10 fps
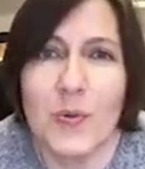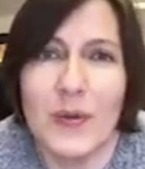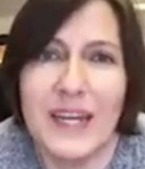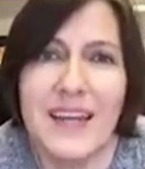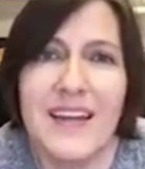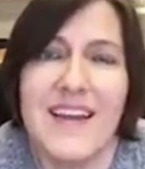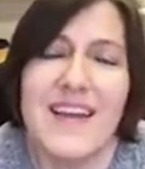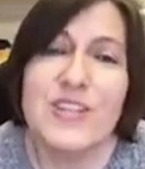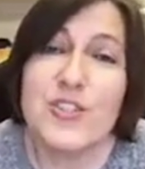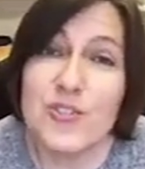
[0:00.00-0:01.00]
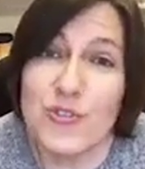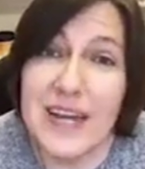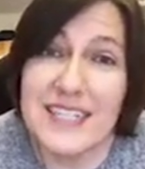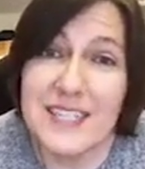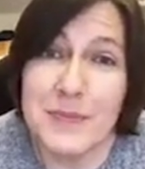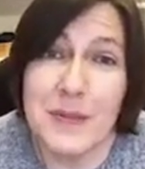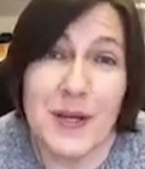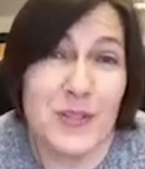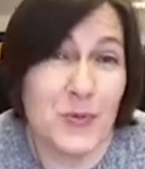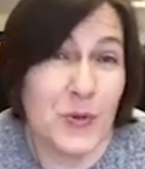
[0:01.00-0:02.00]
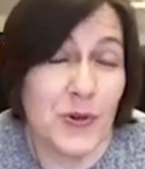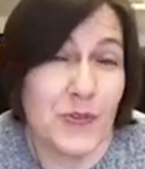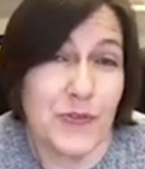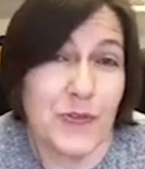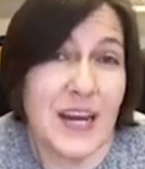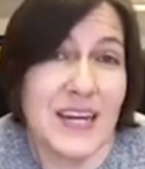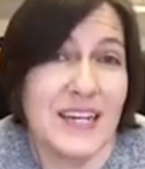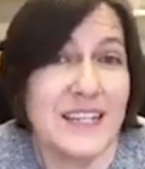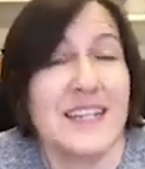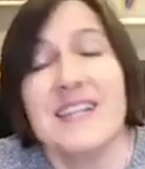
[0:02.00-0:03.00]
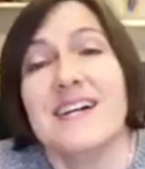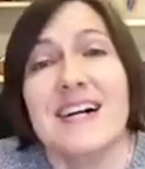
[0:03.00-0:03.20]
Are we stressed because we're afraid